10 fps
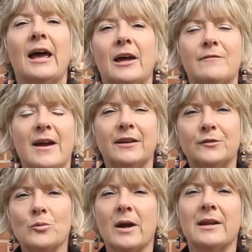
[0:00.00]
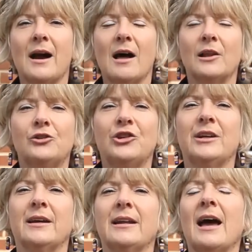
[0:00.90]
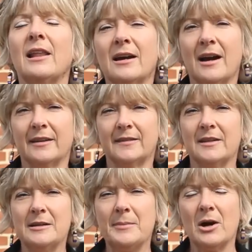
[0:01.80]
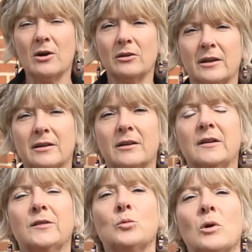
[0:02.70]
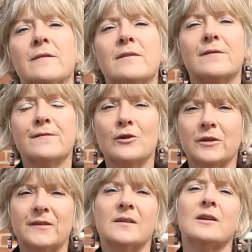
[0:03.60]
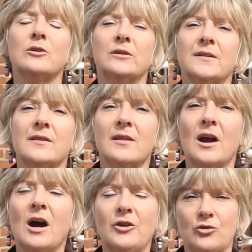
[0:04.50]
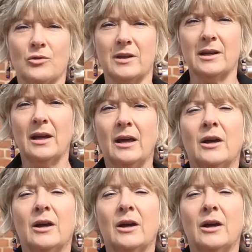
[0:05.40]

Advanced Radiology in Ellicott City, Maryland is one of the first centers in the country